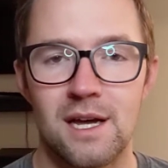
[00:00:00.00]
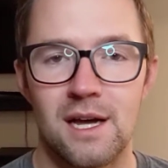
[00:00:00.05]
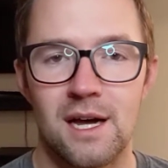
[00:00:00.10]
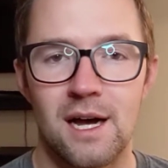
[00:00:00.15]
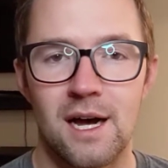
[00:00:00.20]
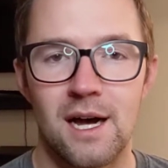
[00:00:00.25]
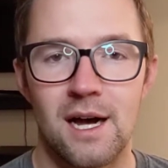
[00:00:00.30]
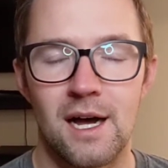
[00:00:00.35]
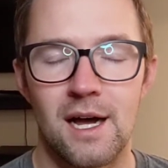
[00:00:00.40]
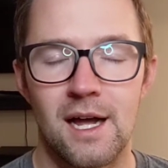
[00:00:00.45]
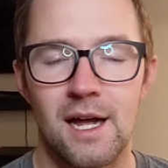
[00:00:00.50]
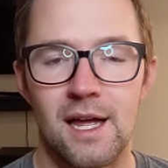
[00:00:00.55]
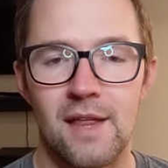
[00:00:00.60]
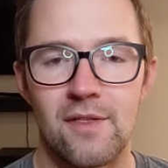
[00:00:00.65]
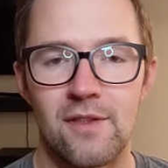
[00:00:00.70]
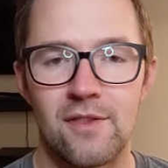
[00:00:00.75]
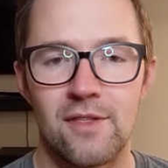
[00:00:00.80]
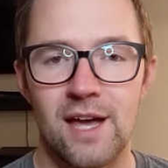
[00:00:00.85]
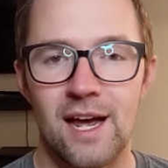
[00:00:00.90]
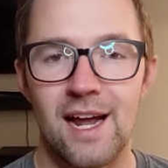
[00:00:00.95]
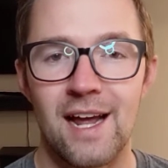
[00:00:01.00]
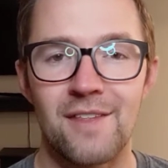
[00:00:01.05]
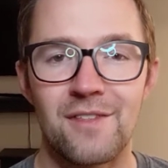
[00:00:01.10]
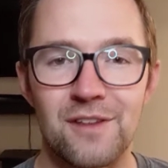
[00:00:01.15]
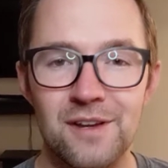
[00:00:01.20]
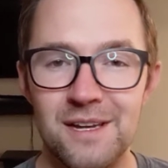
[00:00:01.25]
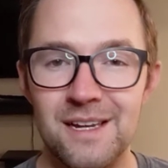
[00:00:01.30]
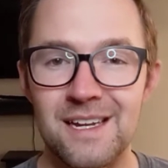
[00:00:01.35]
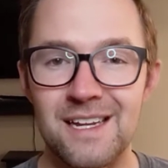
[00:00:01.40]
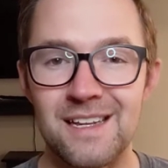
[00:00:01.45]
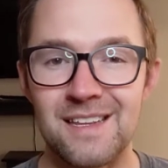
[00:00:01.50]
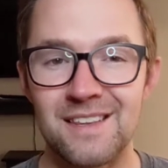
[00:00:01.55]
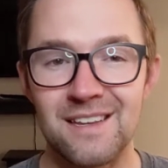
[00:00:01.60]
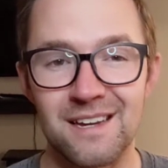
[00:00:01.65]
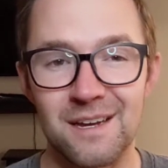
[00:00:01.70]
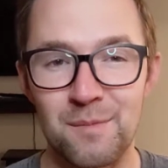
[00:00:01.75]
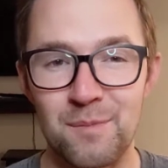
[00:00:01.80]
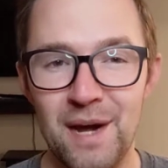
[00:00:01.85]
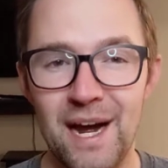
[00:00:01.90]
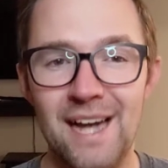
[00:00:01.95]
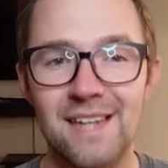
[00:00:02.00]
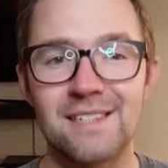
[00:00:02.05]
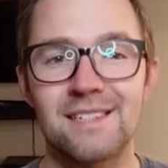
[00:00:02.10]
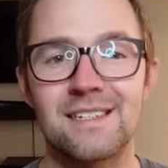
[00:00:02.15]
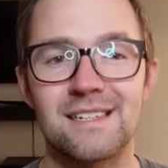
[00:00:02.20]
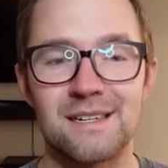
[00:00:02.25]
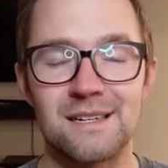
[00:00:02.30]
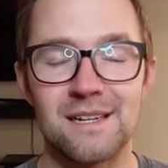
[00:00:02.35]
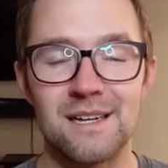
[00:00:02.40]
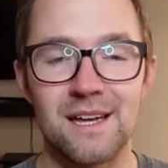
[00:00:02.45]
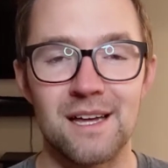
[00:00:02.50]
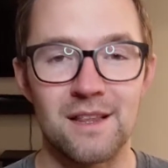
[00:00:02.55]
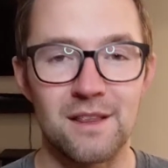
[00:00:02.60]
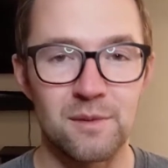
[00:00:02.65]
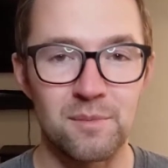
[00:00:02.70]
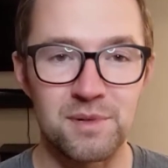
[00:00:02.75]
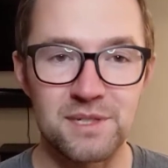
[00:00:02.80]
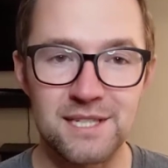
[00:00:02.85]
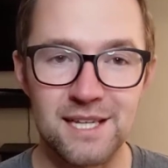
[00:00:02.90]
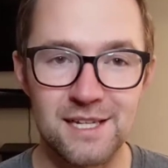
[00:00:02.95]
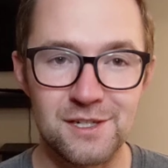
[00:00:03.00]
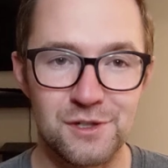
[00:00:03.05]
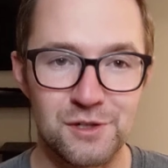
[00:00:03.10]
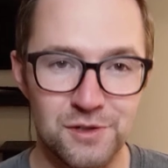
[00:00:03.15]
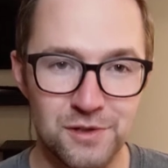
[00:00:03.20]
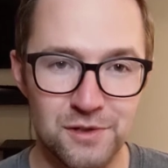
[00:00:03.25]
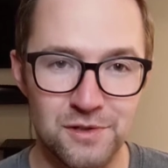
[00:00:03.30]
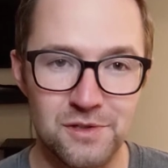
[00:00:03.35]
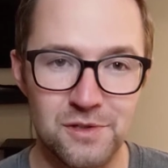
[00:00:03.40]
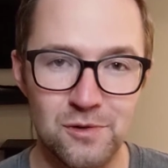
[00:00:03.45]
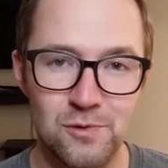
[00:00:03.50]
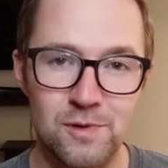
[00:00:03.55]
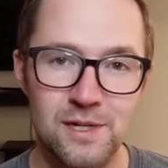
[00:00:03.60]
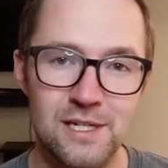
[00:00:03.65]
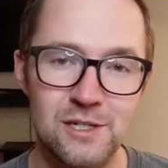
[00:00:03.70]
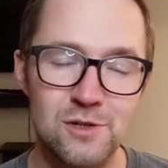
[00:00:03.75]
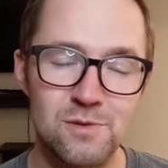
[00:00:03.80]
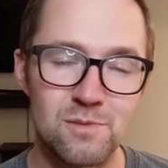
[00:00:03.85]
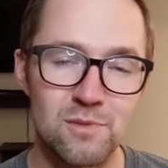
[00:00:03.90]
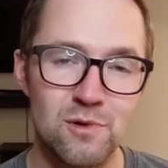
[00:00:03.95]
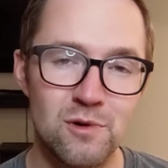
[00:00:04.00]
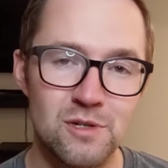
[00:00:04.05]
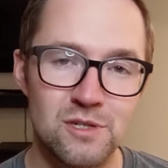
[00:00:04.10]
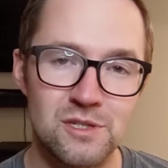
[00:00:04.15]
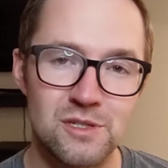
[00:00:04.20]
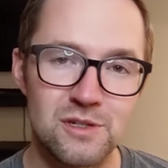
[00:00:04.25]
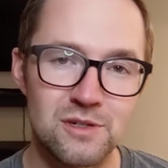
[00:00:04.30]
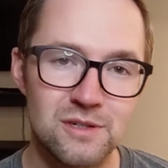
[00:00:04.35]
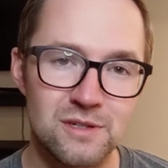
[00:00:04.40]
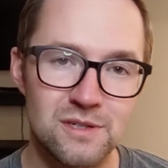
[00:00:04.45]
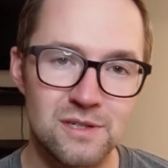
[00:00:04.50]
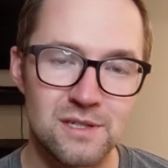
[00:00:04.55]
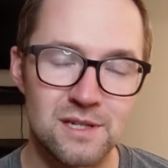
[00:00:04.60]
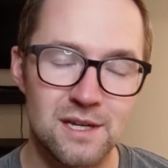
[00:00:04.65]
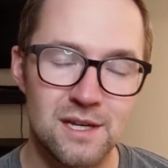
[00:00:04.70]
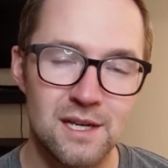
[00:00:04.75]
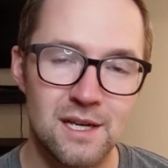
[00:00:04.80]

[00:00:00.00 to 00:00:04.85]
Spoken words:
and that had the capacity and the potential to reach more students